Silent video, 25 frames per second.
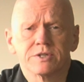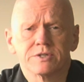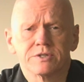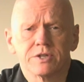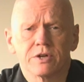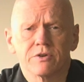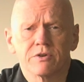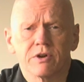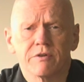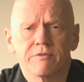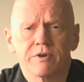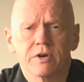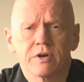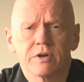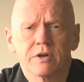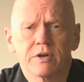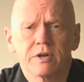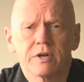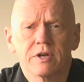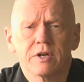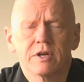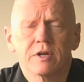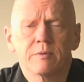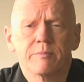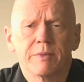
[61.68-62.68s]
into a river,
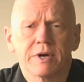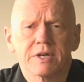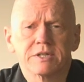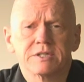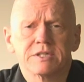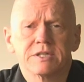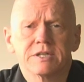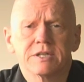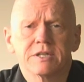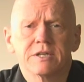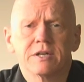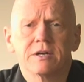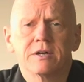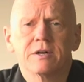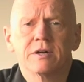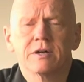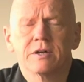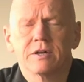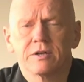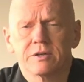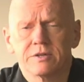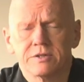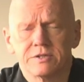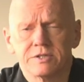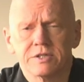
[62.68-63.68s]
bacteria
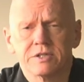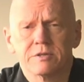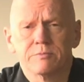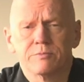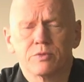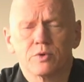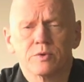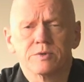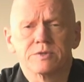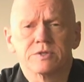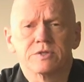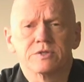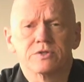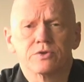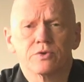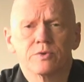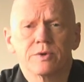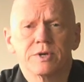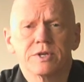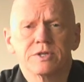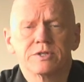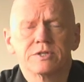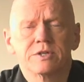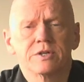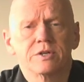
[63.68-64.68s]
decompose the
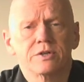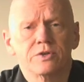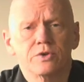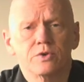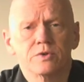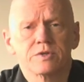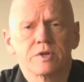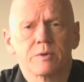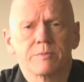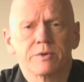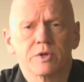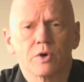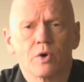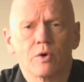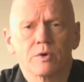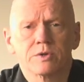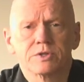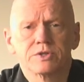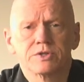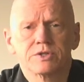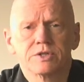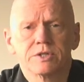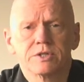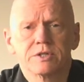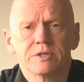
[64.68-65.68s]
sewage, use up the
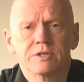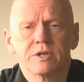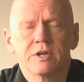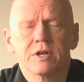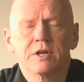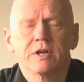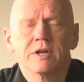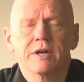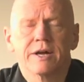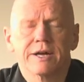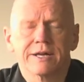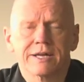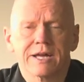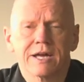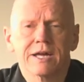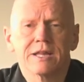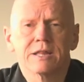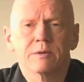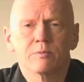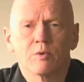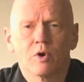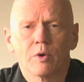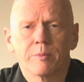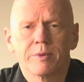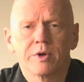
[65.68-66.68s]
oxygen. Again,
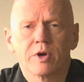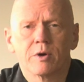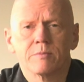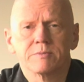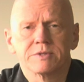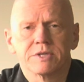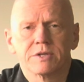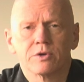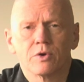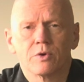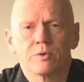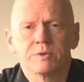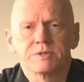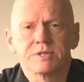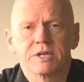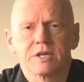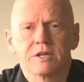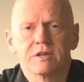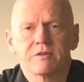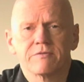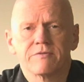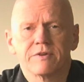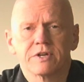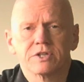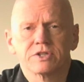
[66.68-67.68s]
the water becomes anoxic
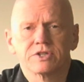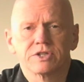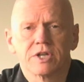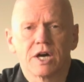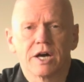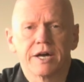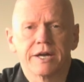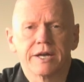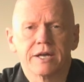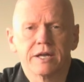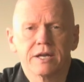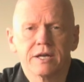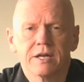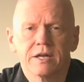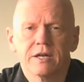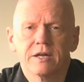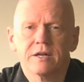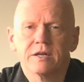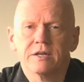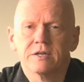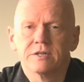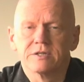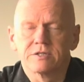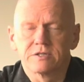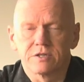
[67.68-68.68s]
and the fish die.
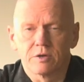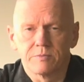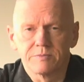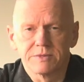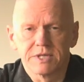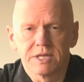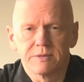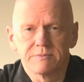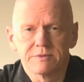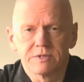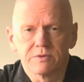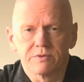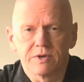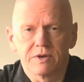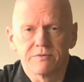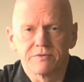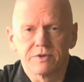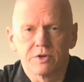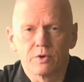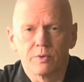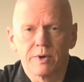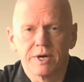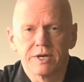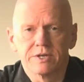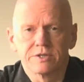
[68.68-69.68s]
Sometimes they'll give you
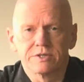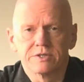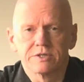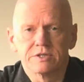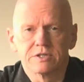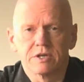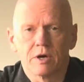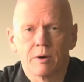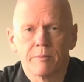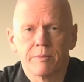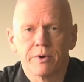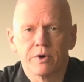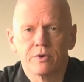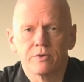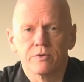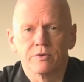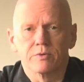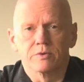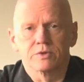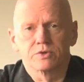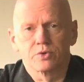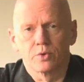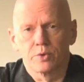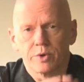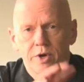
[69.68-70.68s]
questions about,
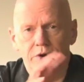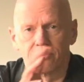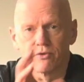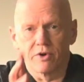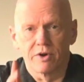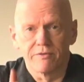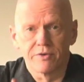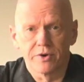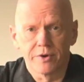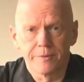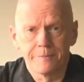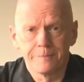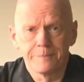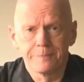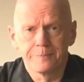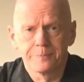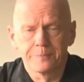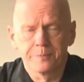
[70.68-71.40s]
they'll show you a river,